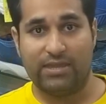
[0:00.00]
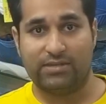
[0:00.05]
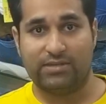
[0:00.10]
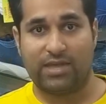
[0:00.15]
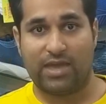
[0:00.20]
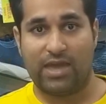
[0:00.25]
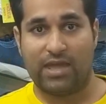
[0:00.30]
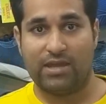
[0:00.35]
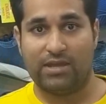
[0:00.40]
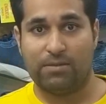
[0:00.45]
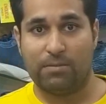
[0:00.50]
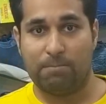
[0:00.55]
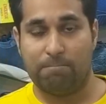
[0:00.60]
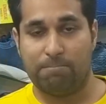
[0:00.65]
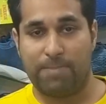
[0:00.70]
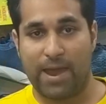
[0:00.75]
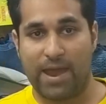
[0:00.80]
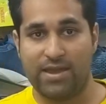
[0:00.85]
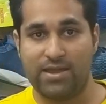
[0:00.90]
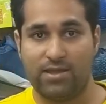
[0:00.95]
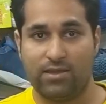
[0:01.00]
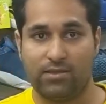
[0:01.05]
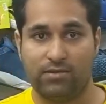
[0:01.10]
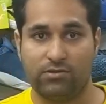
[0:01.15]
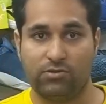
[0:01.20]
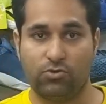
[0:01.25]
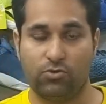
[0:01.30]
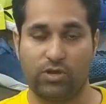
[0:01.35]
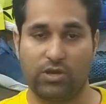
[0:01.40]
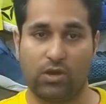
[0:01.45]
can bend
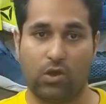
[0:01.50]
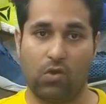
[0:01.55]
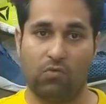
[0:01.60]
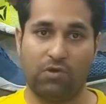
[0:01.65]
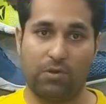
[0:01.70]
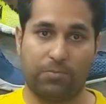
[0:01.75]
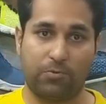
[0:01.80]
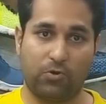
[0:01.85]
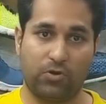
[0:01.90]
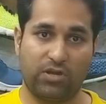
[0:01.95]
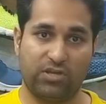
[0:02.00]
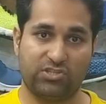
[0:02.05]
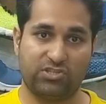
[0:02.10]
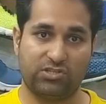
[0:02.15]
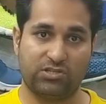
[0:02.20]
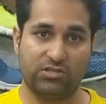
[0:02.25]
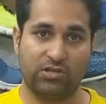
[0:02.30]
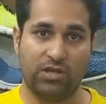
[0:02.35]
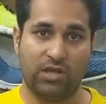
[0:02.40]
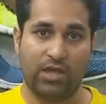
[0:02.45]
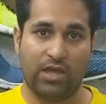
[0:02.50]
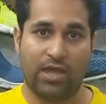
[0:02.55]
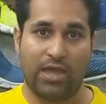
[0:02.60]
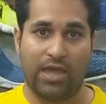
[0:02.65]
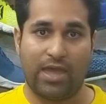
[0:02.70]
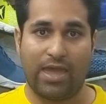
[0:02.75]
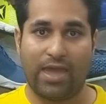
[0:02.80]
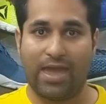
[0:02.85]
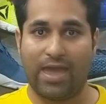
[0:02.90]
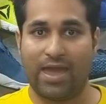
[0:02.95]
during overpronation,
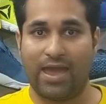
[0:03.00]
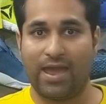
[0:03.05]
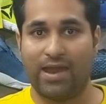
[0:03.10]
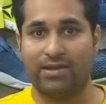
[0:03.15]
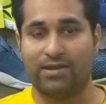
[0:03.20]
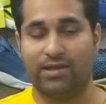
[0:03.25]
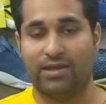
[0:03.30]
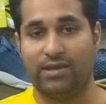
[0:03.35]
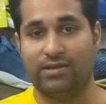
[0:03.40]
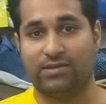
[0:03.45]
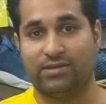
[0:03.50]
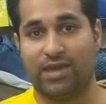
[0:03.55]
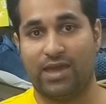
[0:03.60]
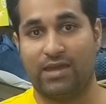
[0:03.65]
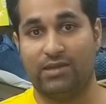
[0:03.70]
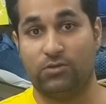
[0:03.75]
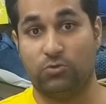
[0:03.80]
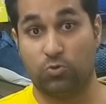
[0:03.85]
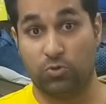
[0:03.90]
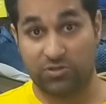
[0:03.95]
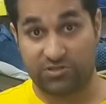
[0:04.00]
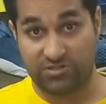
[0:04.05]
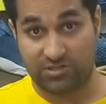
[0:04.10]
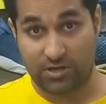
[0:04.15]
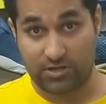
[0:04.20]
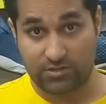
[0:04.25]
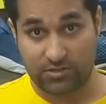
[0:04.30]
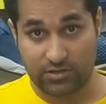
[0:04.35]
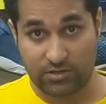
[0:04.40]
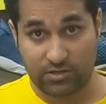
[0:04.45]
and it can twist
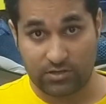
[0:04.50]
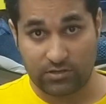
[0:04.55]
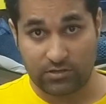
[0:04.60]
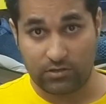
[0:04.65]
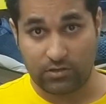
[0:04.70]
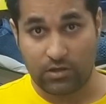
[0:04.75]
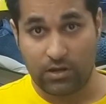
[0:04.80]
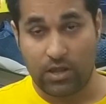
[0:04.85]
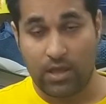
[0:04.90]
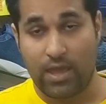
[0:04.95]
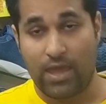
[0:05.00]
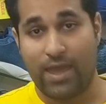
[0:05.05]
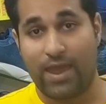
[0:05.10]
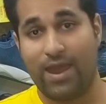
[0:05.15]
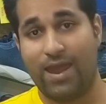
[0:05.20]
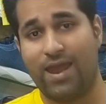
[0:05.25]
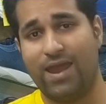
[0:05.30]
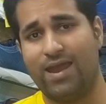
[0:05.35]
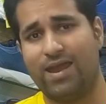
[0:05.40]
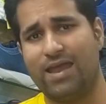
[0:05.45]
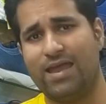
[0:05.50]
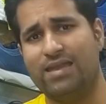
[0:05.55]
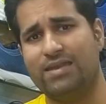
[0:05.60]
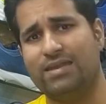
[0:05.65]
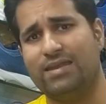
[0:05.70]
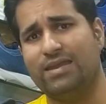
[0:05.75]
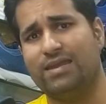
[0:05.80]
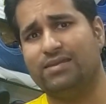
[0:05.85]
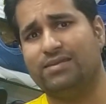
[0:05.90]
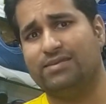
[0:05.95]
and turn, and
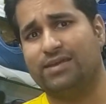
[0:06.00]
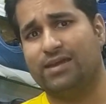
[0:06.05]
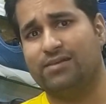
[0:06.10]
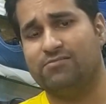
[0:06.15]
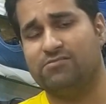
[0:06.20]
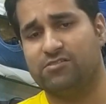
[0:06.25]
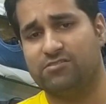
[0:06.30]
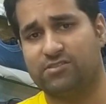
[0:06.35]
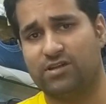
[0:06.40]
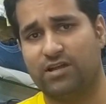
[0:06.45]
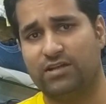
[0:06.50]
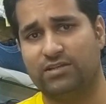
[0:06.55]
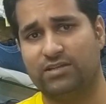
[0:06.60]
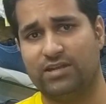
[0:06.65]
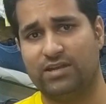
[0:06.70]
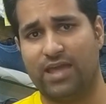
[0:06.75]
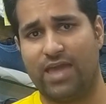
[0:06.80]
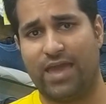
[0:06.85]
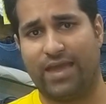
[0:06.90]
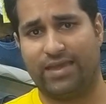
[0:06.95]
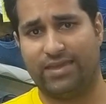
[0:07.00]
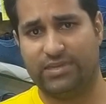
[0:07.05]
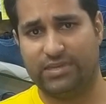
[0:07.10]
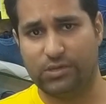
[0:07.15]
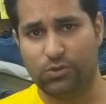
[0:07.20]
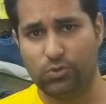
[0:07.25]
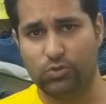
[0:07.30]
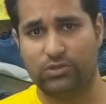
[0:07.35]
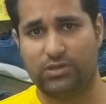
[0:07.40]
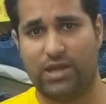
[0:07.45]
it can result in
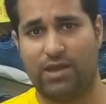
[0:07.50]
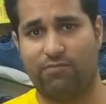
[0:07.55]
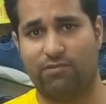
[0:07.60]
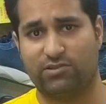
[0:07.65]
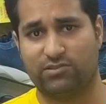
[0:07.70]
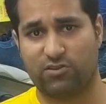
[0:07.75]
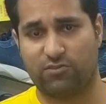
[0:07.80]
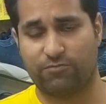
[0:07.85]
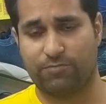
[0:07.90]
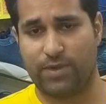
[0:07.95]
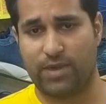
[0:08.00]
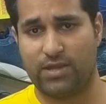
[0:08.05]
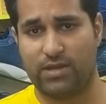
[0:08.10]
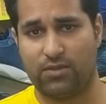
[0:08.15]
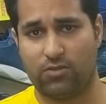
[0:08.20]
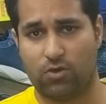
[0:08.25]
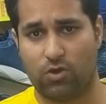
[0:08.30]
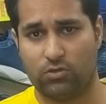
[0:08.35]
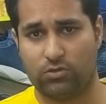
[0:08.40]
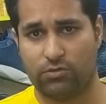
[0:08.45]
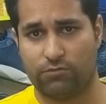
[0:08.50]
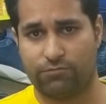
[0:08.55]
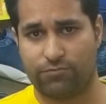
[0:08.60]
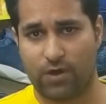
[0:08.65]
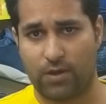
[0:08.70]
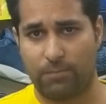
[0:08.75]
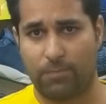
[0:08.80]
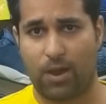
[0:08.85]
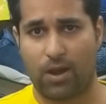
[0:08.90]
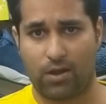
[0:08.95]
acute levels of pain on the
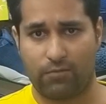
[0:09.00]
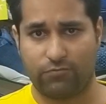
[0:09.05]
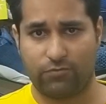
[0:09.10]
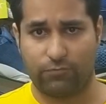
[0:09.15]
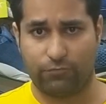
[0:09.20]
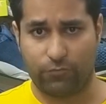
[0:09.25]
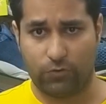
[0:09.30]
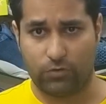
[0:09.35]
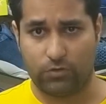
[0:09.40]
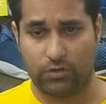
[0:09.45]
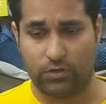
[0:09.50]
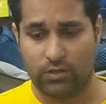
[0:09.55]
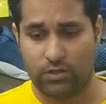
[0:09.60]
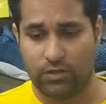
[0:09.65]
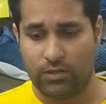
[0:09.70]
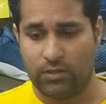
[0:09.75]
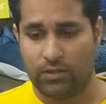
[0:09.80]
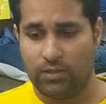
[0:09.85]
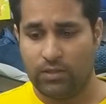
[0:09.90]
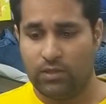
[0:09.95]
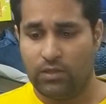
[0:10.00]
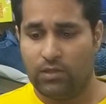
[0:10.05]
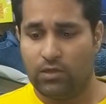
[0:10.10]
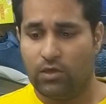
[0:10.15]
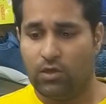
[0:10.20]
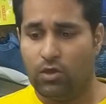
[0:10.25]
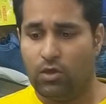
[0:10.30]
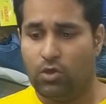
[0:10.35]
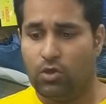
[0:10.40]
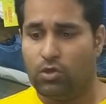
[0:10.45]
front part of your foot.
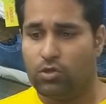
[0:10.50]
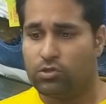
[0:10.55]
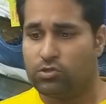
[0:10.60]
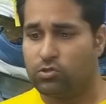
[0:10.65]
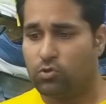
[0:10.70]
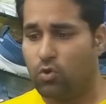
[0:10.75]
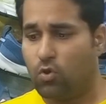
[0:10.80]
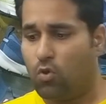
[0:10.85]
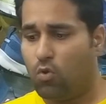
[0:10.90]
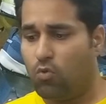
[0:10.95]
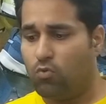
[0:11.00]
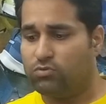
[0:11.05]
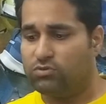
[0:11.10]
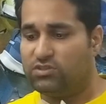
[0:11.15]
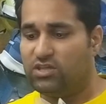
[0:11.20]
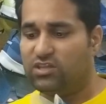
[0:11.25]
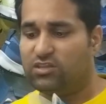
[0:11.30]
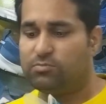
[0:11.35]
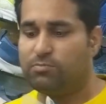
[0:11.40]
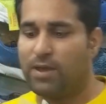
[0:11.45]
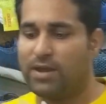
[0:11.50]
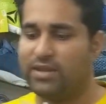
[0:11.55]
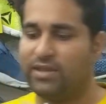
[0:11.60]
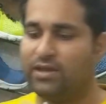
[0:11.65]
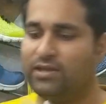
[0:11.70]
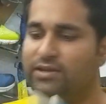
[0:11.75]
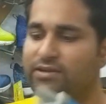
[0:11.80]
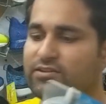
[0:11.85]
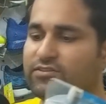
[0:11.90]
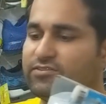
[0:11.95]
So this
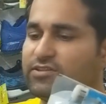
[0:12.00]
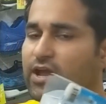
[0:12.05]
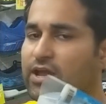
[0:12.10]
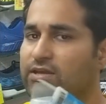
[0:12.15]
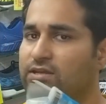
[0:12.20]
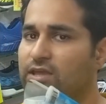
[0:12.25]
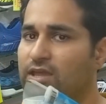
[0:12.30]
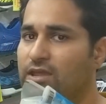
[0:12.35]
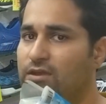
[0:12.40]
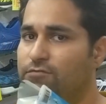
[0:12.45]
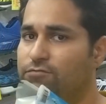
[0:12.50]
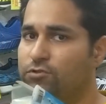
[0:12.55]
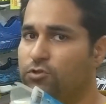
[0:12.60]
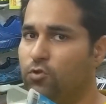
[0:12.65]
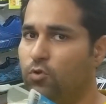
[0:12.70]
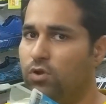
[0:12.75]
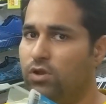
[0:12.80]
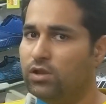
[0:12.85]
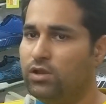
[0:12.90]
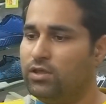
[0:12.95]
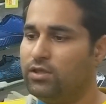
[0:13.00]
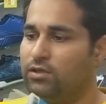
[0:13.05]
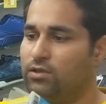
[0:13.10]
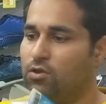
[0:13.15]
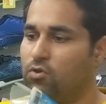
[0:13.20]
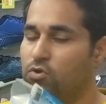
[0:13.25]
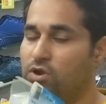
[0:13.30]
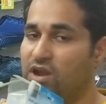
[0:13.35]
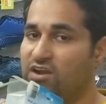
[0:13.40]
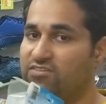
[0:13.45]
medically designed insole
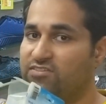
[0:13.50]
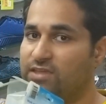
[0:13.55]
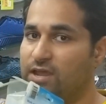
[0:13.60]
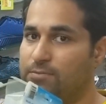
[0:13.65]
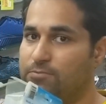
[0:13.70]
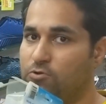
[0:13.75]
corrects that